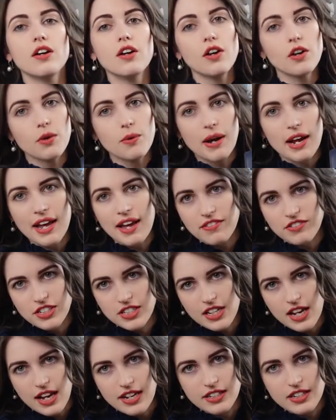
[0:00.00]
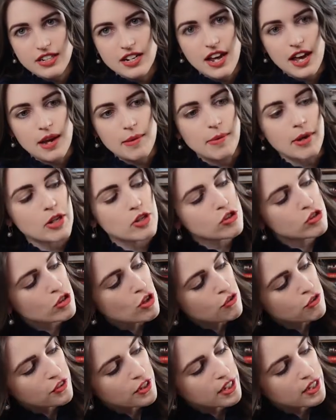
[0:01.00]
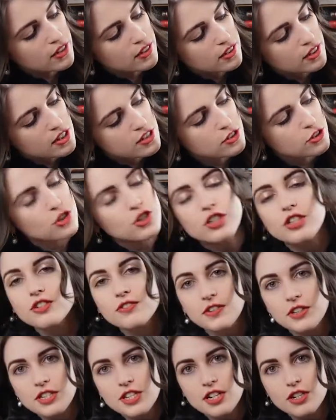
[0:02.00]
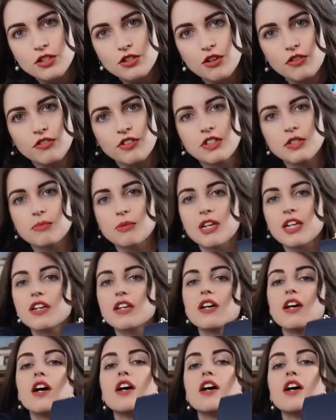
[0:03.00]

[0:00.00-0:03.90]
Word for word: who I have decided to name Sophie because she just feels like a Sophie to me.